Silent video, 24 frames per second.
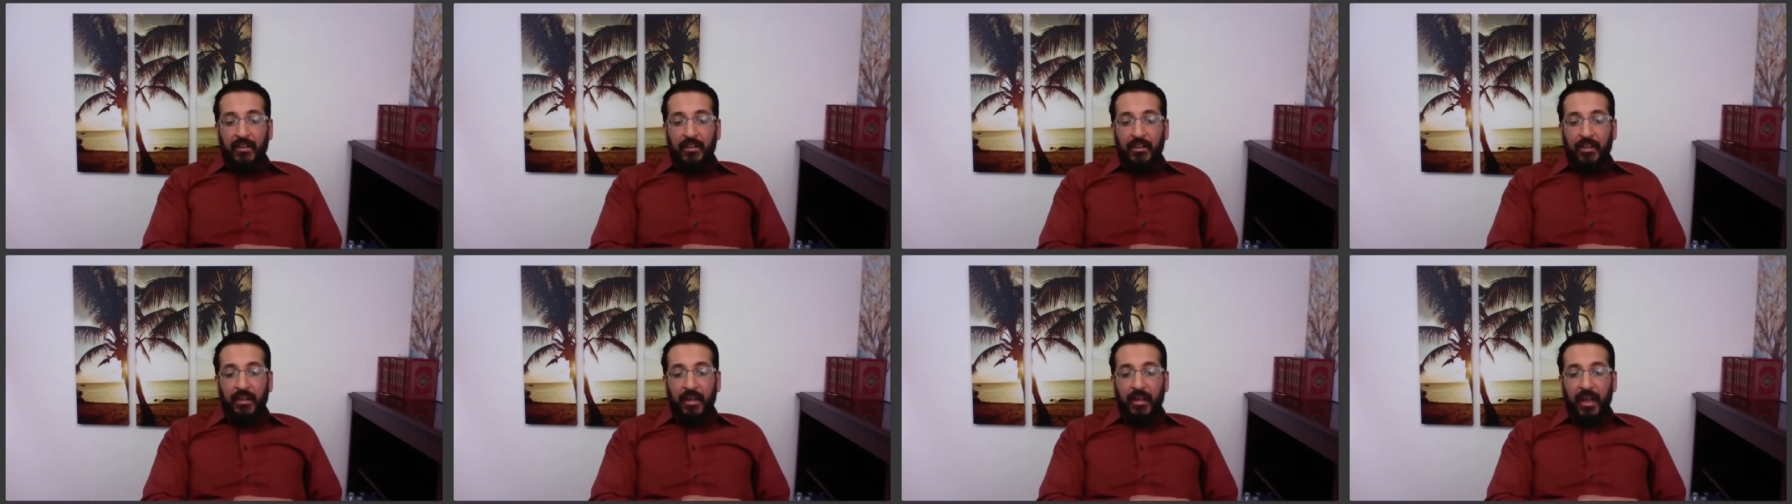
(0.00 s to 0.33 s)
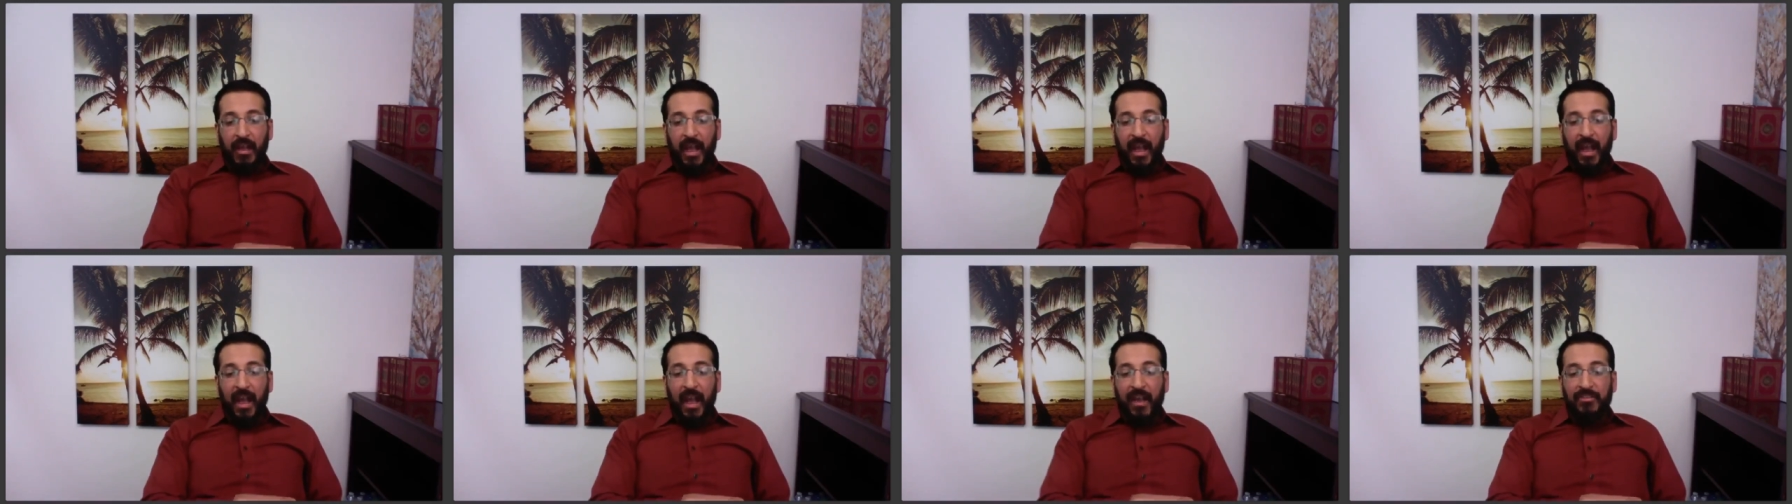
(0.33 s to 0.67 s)

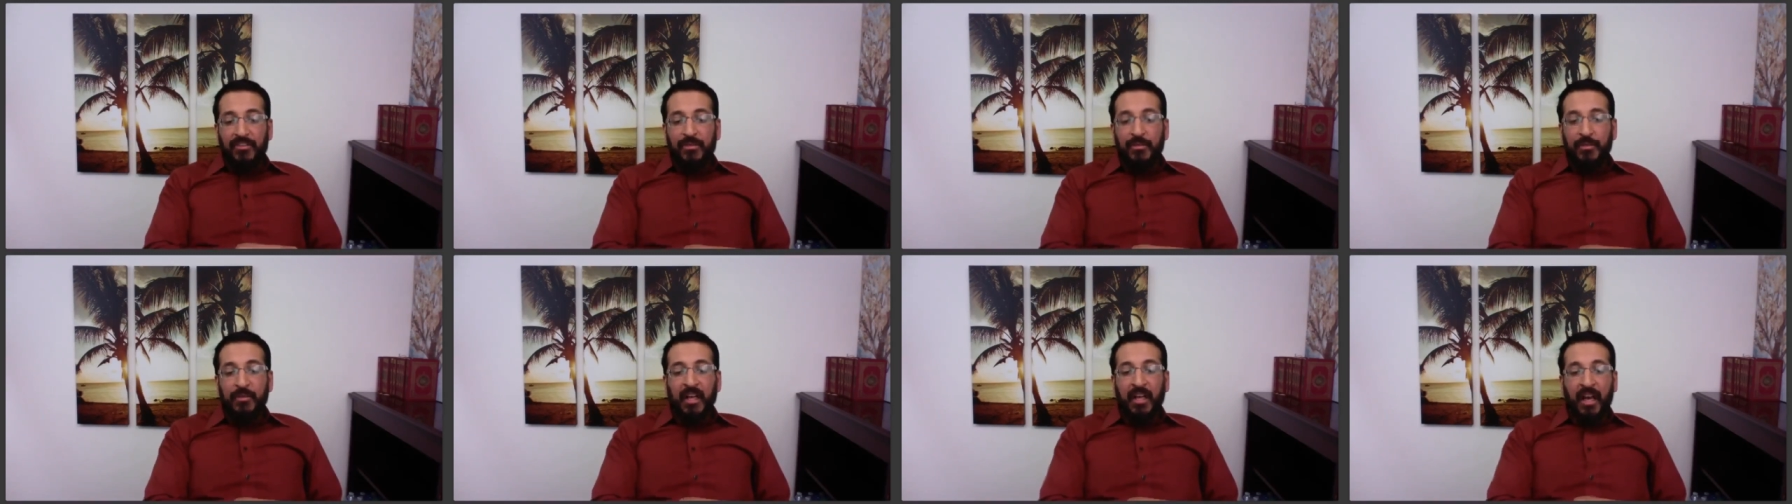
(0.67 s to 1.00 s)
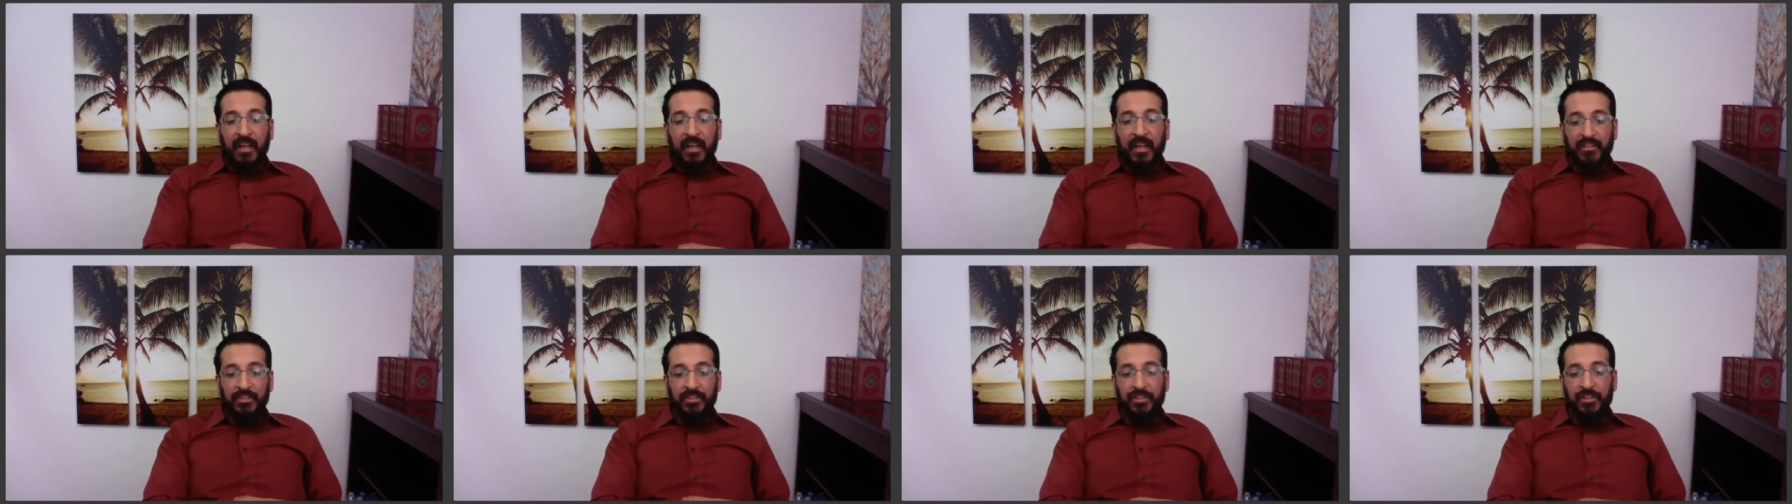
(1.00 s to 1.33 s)
have some
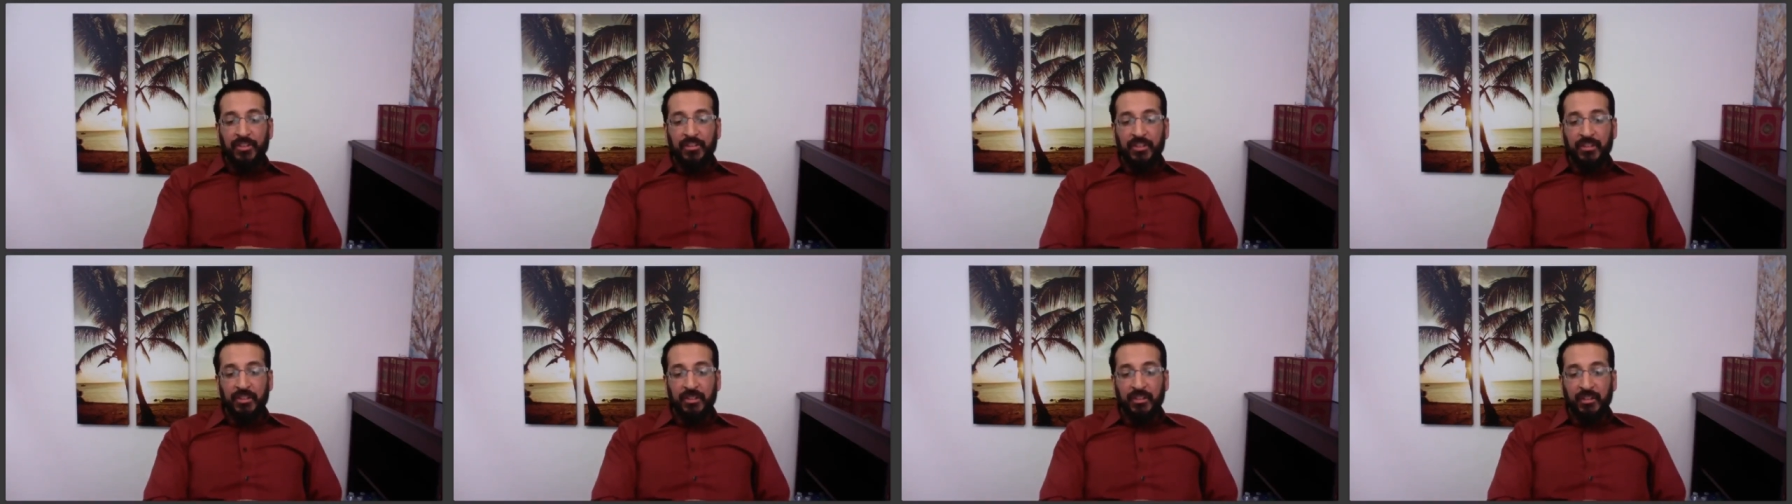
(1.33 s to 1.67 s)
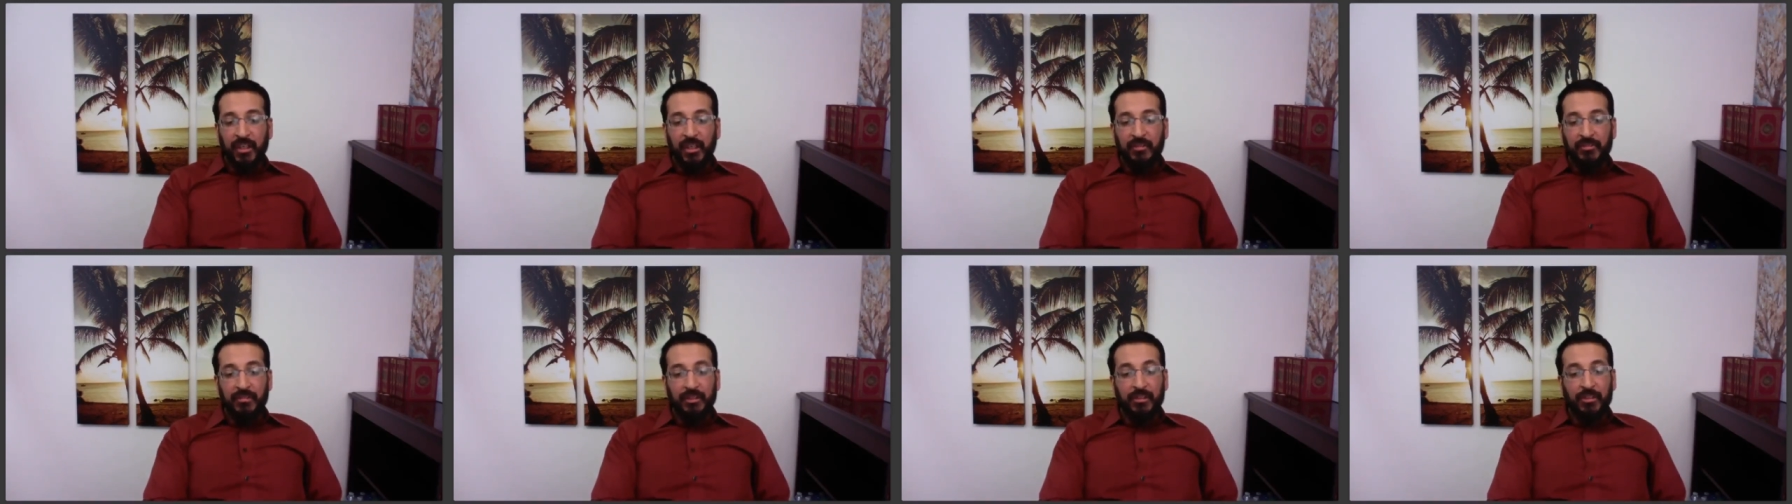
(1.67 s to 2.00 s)
constants in your
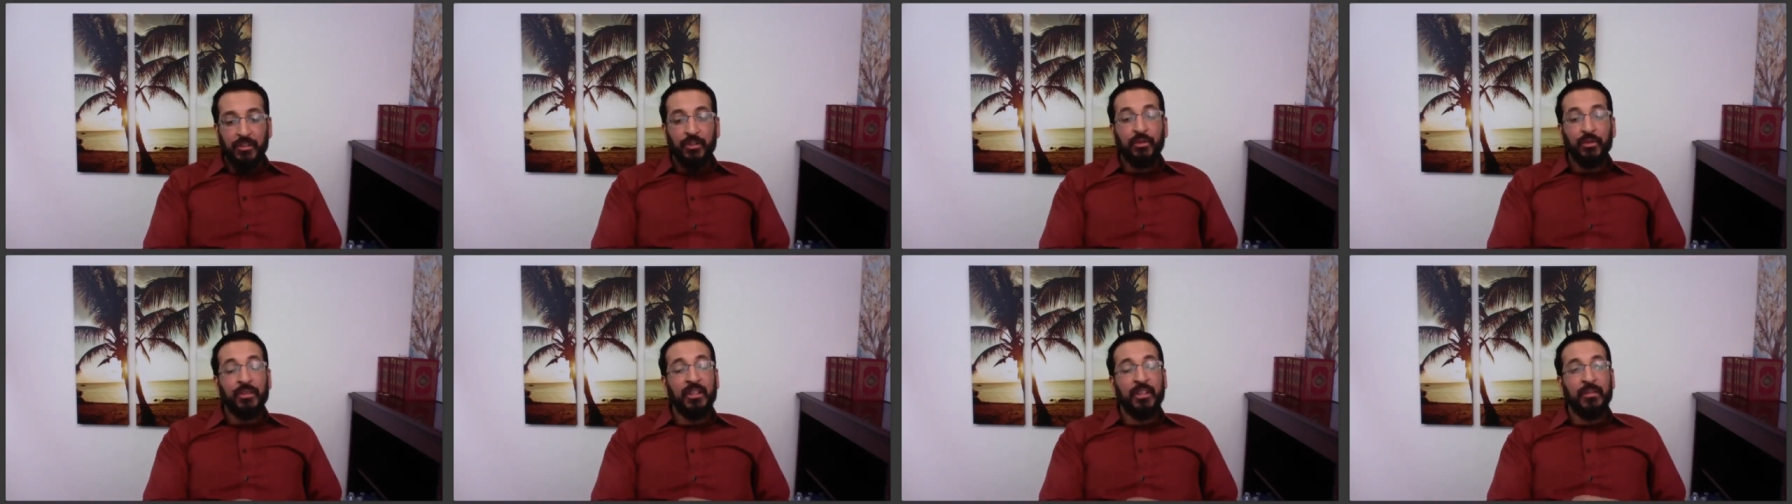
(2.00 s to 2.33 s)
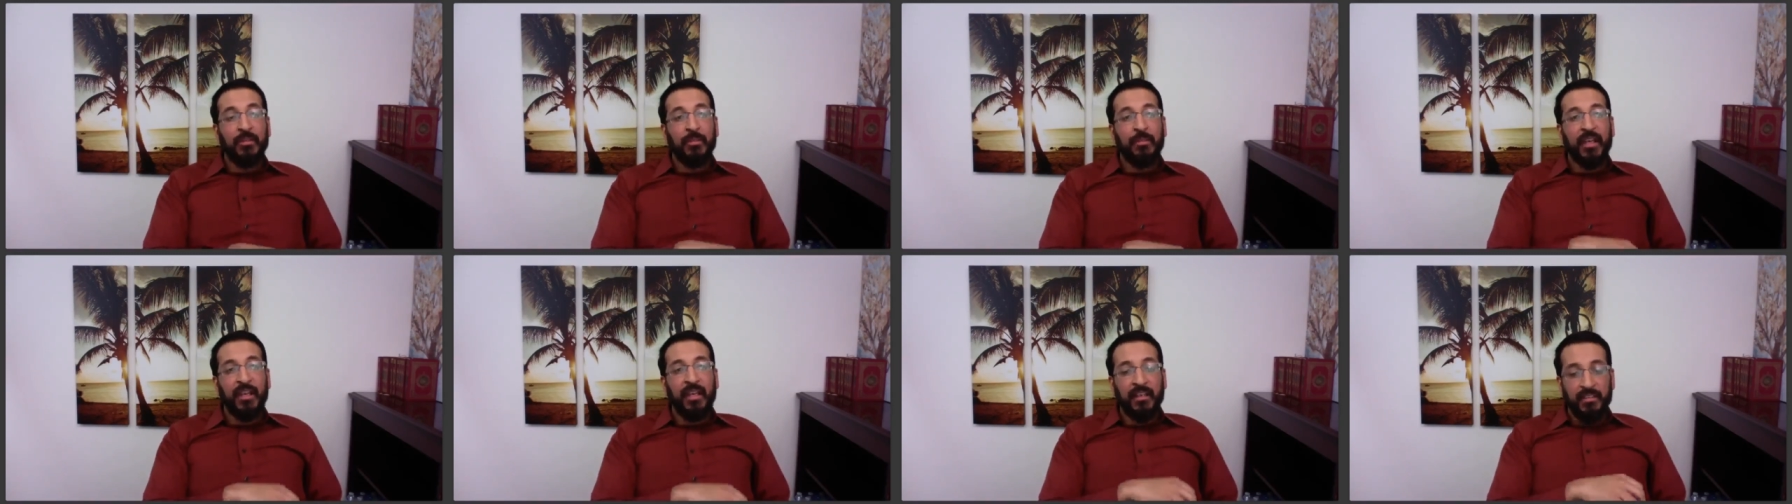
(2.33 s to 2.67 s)
life, including
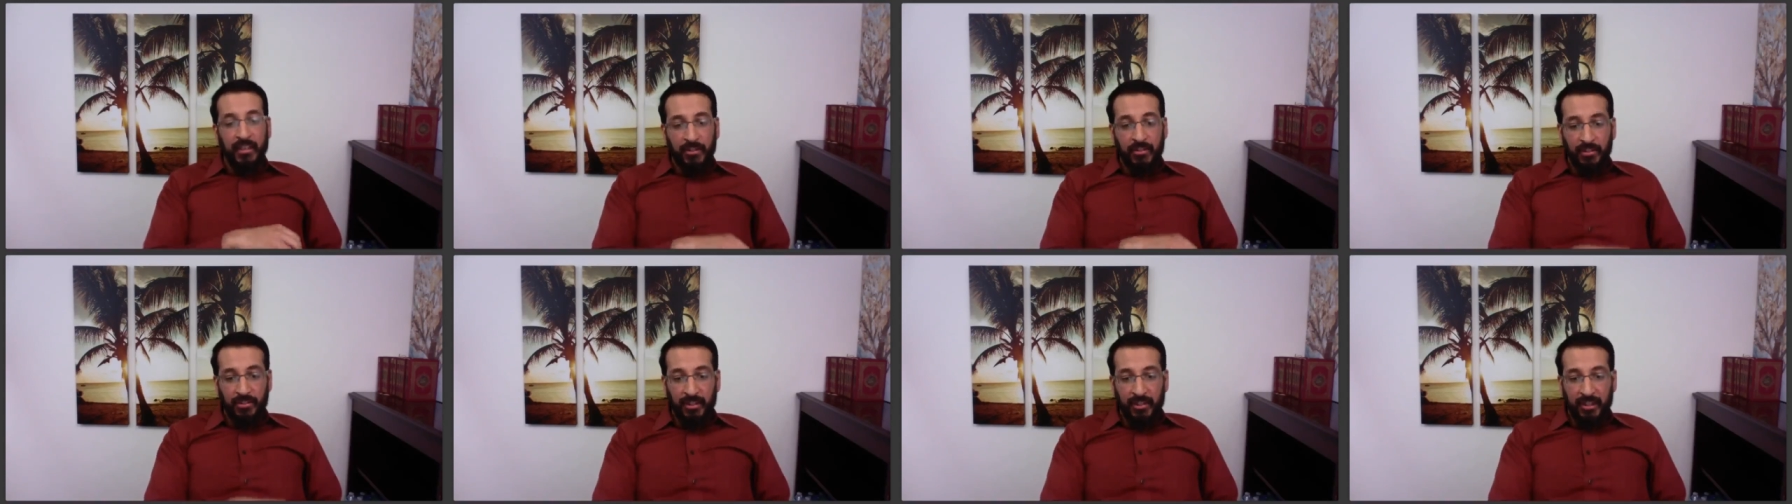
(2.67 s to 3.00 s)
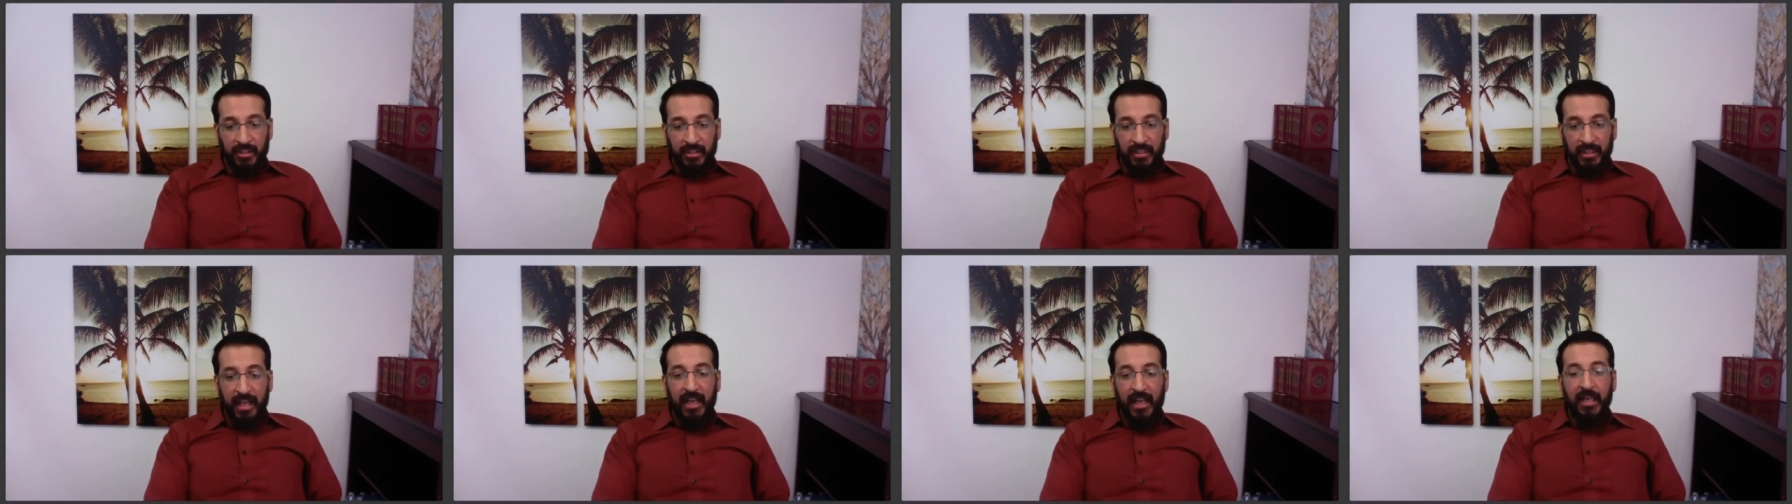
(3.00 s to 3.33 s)
paying attention to
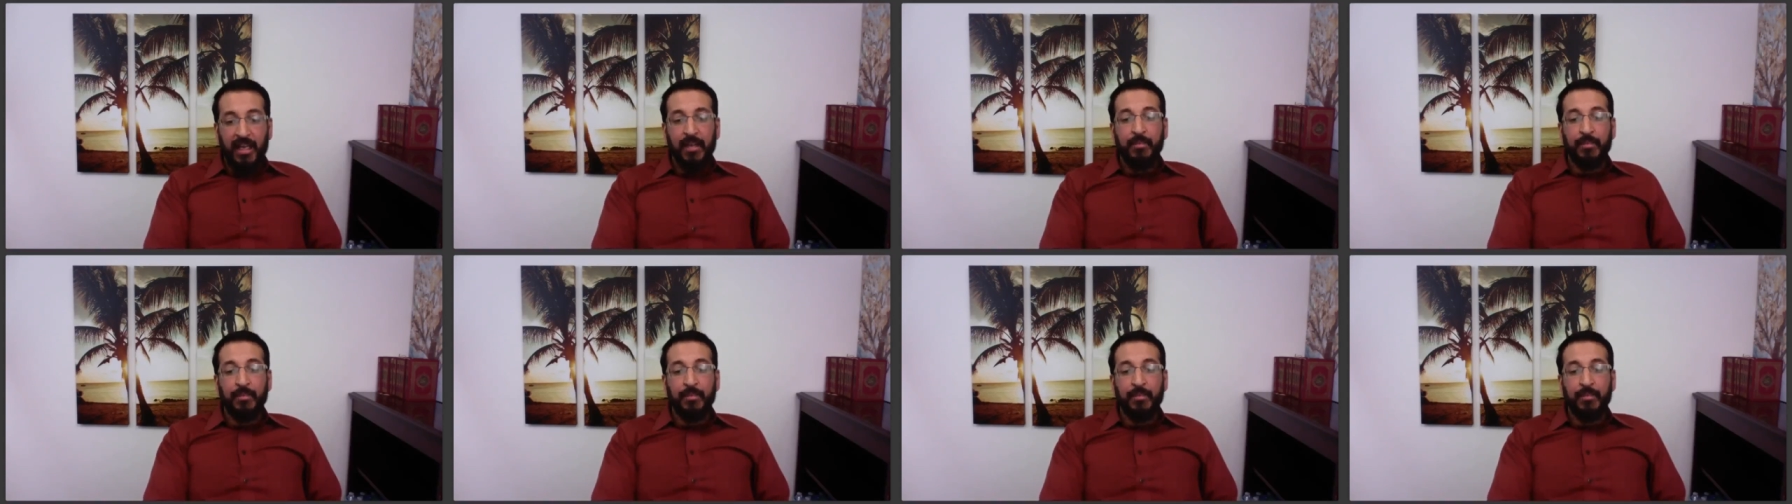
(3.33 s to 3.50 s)
diet,